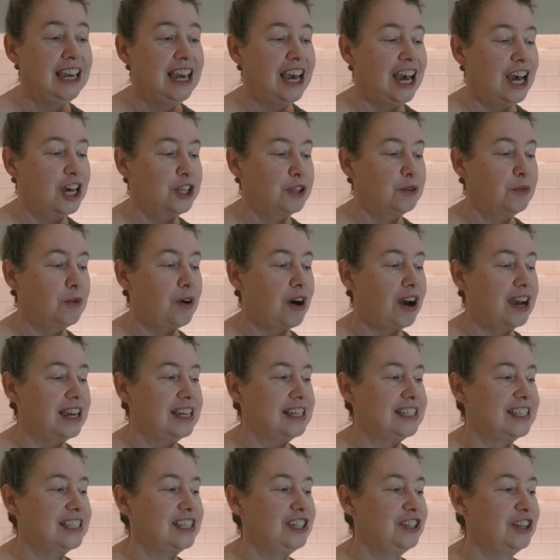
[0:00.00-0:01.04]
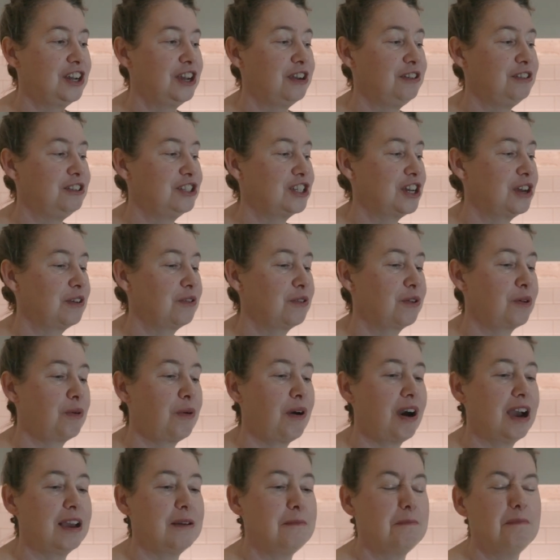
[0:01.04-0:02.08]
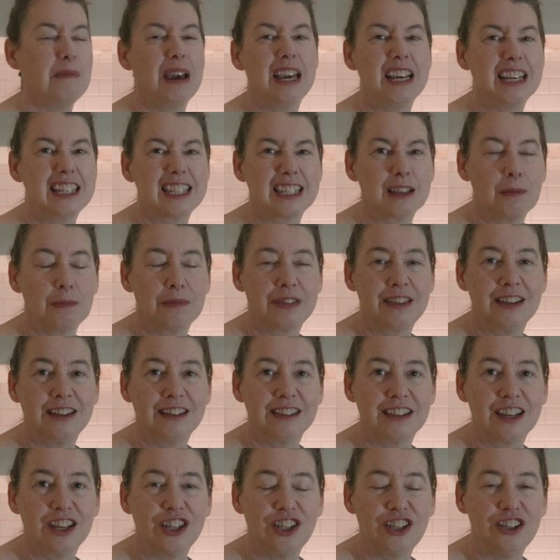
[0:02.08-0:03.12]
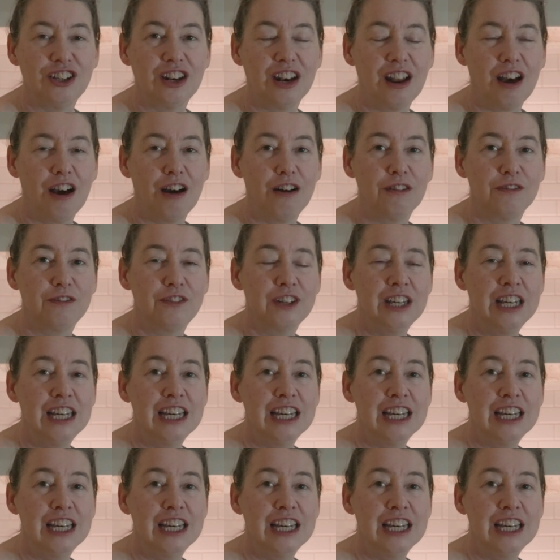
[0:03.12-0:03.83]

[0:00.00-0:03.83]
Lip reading: Otherwise, you don't quite make something that you love.